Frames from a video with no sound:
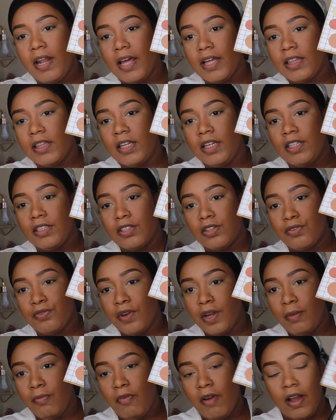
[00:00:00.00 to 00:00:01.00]
like these
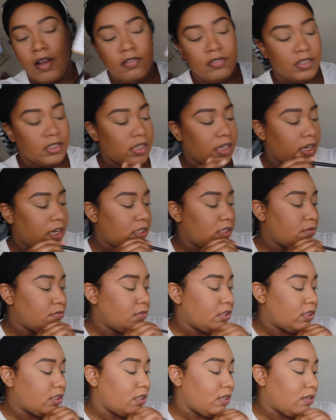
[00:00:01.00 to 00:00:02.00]
three brown shades, I'm
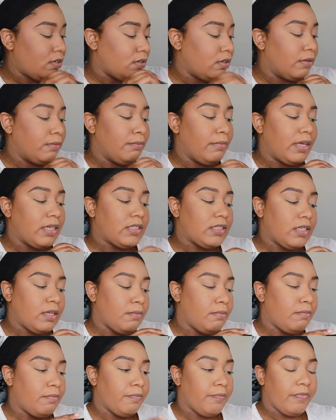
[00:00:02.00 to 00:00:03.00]
just gonna mix
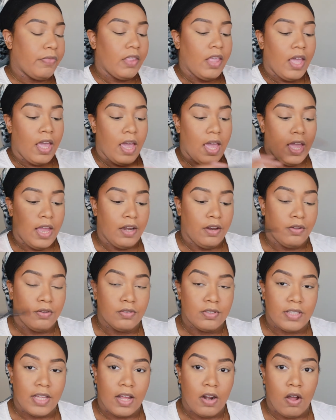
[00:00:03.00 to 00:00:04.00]
them and
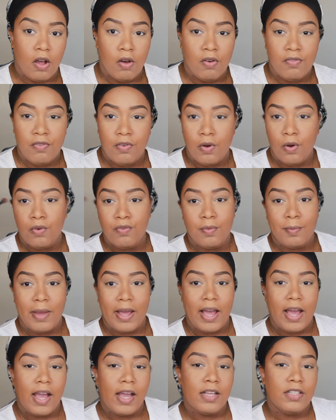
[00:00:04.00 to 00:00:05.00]
use that all over my
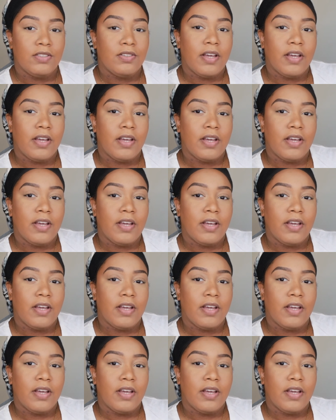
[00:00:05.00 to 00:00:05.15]
eyes.